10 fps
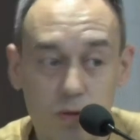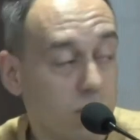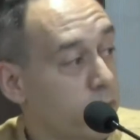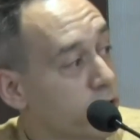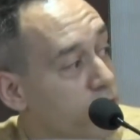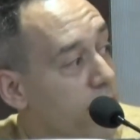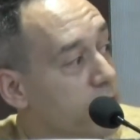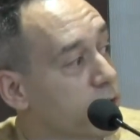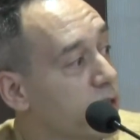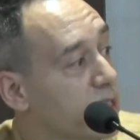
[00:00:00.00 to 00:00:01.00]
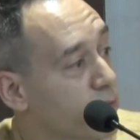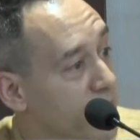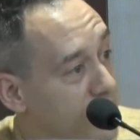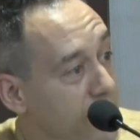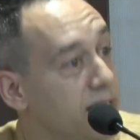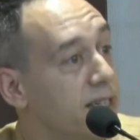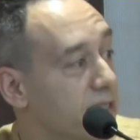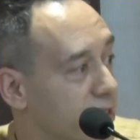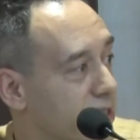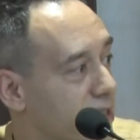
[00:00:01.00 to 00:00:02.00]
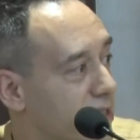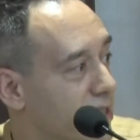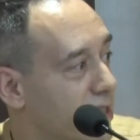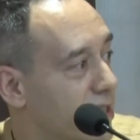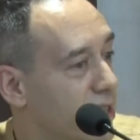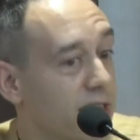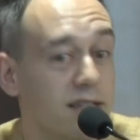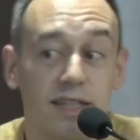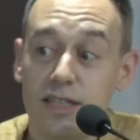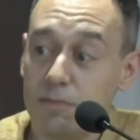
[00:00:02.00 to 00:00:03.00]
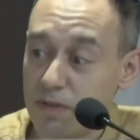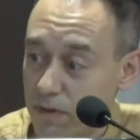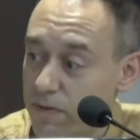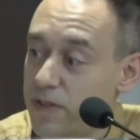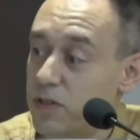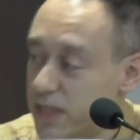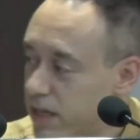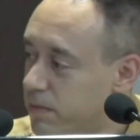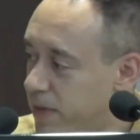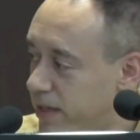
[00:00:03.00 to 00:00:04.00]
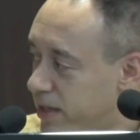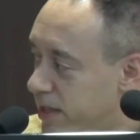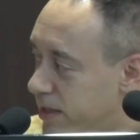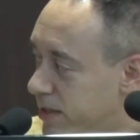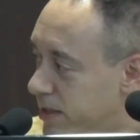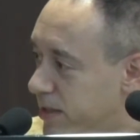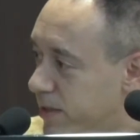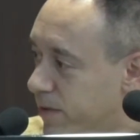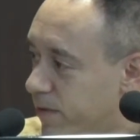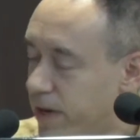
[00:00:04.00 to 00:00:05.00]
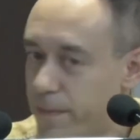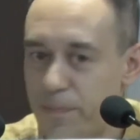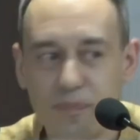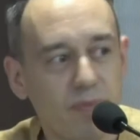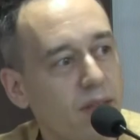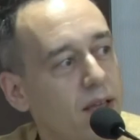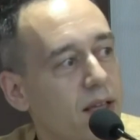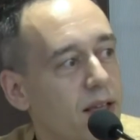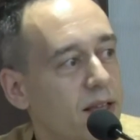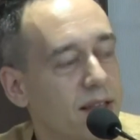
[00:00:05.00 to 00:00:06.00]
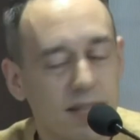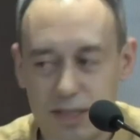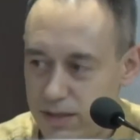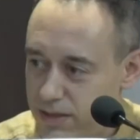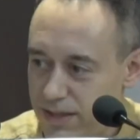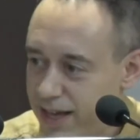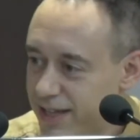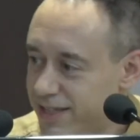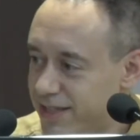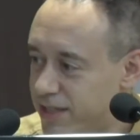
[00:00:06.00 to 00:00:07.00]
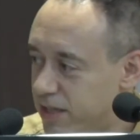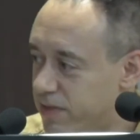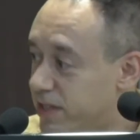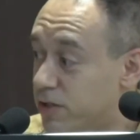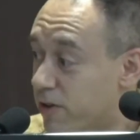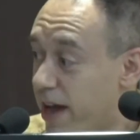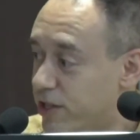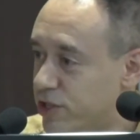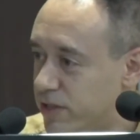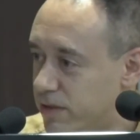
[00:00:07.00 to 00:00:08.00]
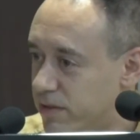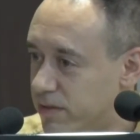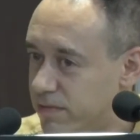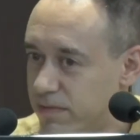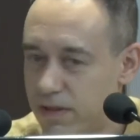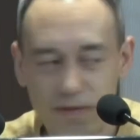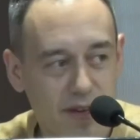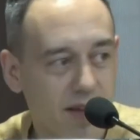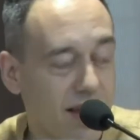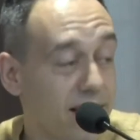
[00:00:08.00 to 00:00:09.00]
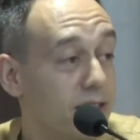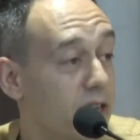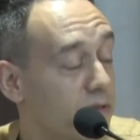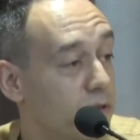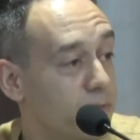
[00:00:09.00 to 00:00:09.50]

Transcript: when we're trying to express needs that need to be fulfilled, unmet needs, right? That's the essence of an interaction at any level.